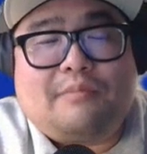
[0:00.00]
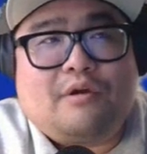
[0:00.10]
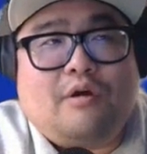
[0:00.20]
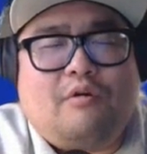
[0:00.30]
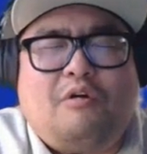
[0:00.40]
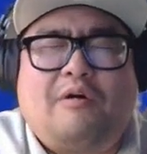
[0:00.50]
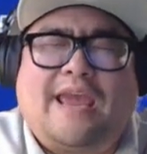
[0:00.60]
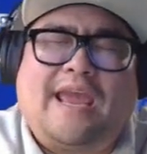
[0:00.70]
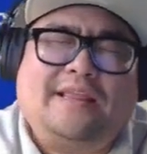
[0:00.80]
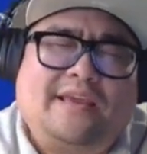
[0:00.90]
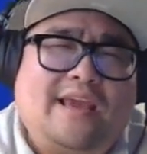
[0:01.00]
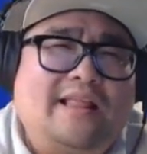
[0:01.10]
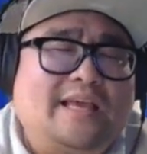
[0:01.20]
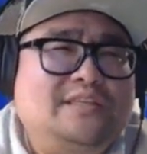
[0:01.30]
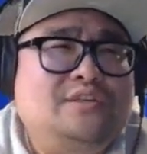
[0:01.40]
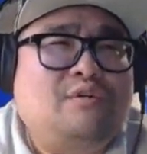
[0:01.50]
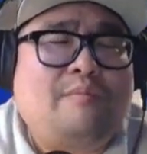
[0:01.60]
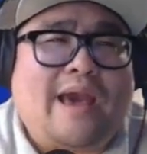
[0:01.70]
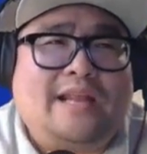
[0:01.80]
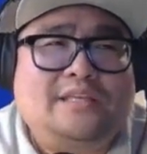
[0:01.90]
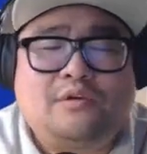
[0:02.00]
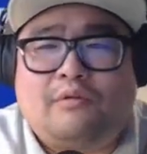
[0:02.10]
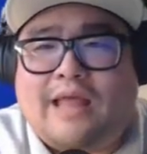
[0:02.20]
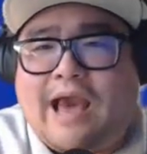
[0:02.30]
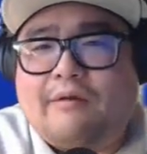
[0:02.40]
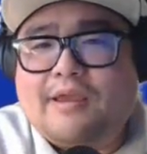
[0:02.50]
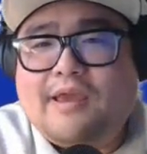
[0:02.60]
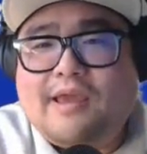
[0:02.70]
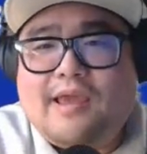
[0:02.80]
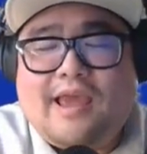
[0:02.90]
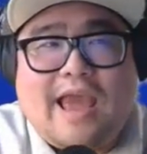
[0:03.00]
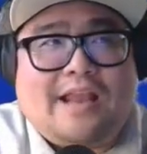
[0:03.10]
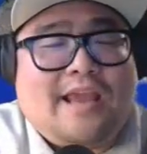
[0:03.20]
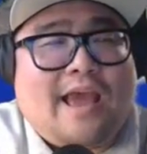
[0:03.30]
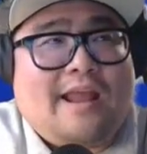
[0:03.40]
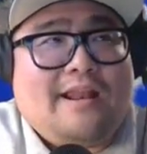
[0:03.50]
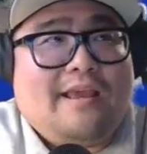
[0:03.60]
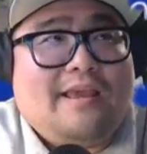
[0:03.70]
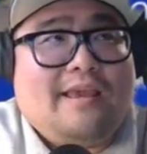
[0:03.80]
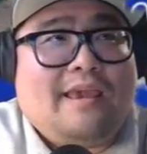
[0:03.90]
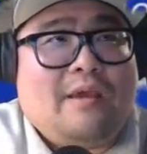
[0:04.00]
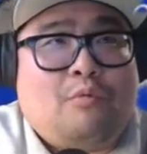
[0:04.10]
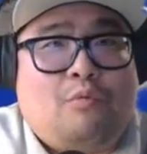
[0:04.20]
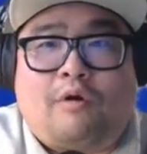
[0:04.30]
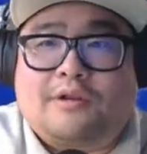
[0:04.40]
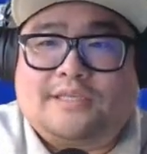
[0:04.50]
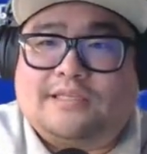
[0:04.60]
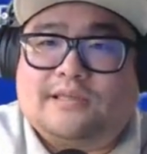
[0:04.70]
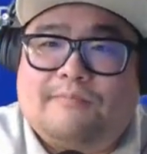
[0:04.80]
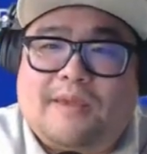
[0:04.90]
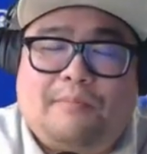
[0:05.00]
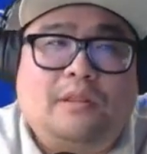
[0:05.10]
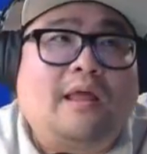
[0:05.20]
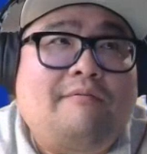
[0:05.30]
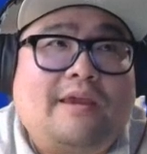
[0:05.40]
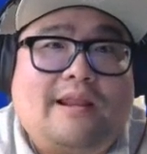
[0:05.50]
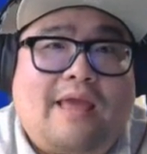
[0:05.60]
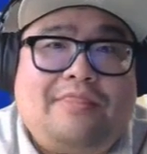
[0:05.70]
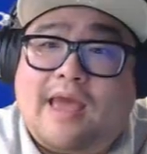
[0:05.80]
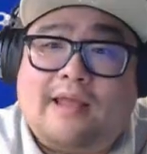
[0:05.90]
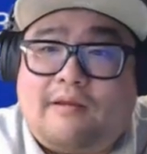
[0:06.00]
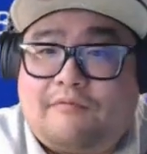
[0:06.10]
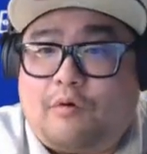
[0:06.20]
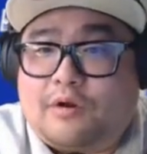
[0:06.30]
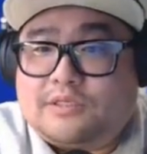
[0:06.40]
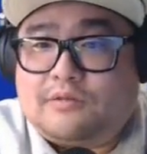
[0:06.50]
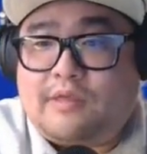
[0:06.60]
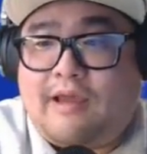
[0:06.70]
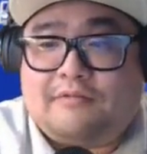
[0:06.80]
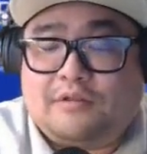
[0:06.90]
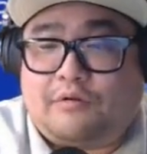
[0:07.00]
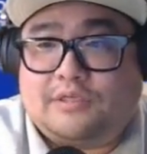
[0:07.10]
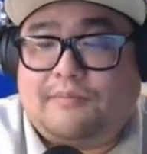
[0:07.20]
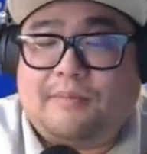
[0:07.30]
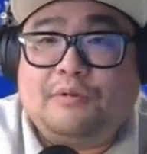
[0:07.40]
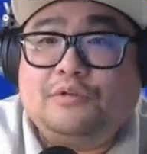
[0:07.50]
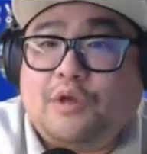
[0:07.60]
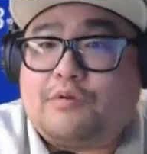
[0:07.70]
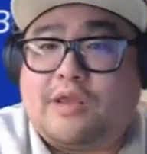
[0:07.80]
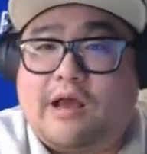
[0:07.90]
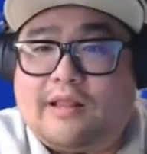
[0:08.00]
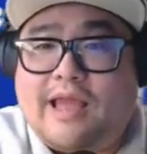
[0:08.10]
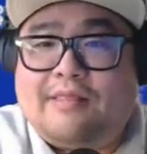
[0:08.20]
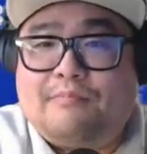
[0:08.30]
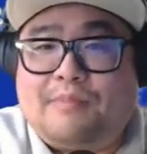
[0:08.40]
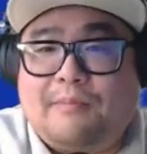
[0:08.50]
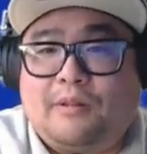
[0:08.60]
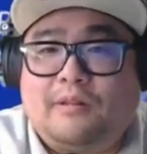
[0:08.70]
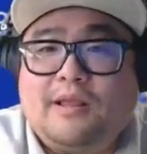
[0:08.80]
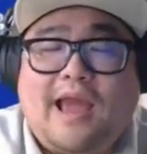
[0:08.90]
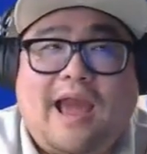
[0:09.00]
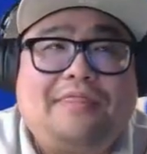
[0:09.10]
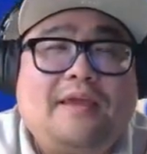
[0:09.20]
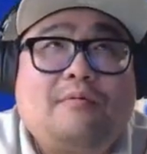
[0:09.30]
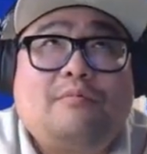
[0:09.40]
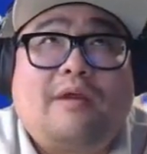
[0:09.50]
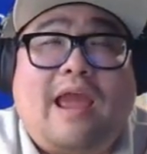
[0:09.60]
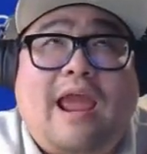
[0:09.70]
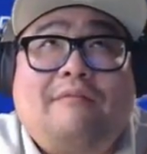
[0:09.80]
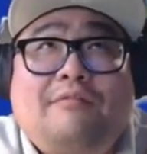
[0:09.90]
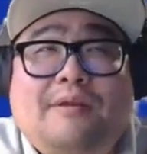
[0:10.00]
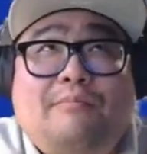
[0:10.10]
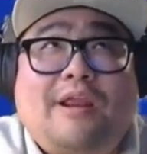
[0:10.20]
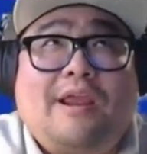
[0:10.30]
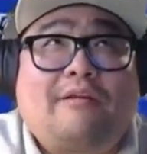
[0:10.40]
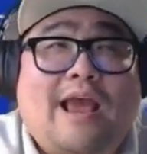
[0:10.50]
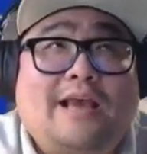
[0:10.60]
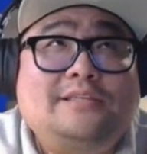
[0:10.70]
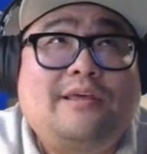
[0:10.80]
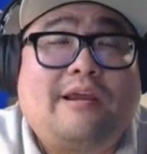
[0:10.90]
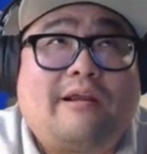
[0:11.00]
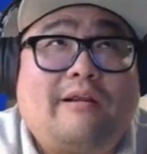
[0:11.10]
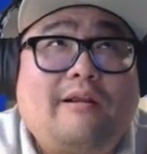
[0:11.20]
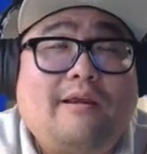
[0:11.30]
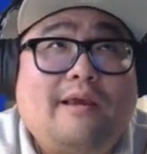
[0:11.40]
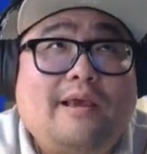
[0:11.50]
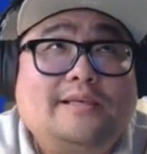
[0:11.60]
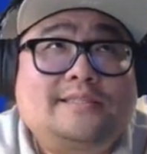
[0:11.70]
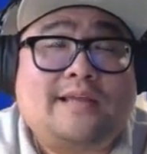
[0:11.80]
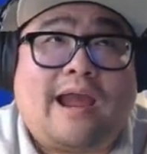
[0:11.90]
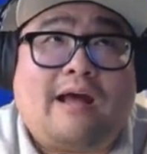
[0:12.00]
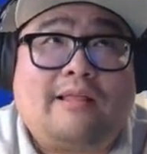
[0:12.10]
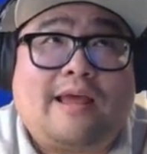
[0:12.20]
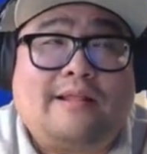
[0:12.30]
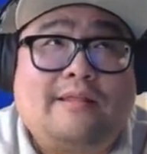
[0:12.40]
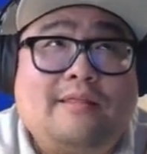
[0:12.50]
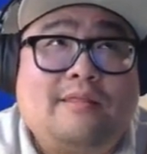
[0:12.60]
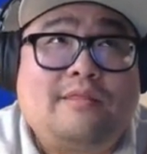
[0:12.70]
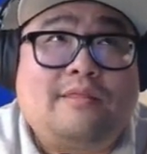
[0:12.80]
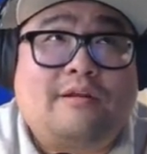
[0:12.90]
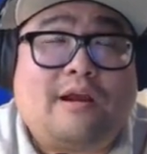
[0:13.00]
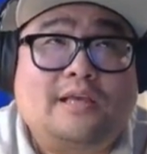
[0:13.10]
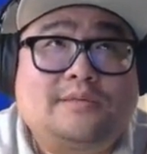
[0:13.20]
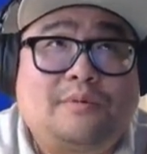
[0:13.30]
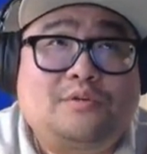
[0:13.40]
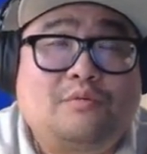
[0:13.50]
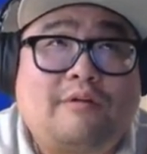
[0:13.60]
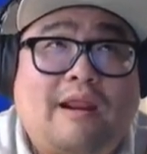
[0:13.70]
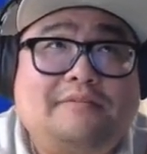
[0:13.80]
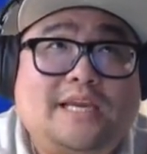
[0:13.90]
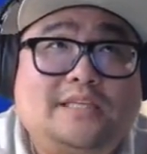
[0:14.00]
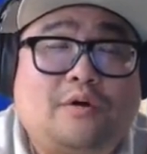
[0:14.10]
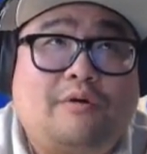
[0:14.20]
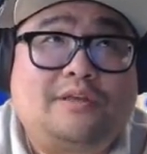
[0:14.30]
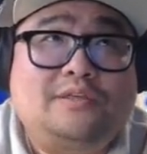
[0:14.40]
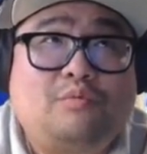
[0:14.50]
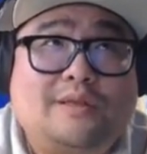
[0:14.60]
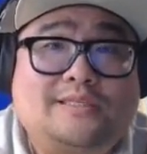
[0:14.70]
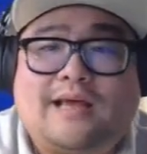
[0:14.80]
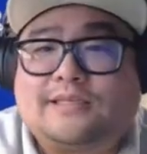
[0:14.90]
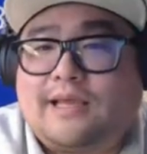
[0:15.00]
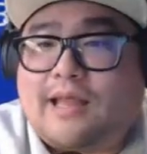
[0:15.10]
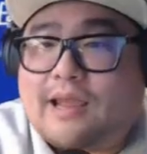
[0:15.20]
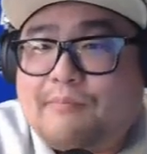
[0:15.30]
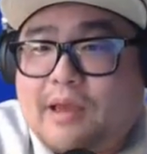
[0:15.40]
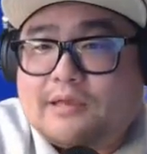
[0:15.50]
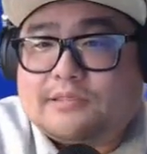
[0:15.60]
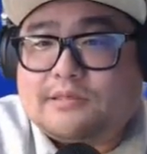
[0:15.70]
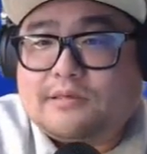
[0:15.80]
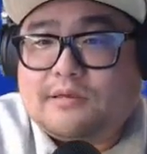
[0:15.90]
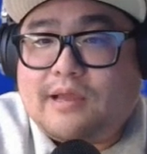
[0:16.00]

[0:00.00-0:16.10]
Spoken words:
go, "Oh, I hate the yelling. It's so bad. It's so loud." And yet it works and some people love it. And then of course there are some people who don't yell, and people, I think every breaker has their style, and their customers will gravitate towards what styles they like best. I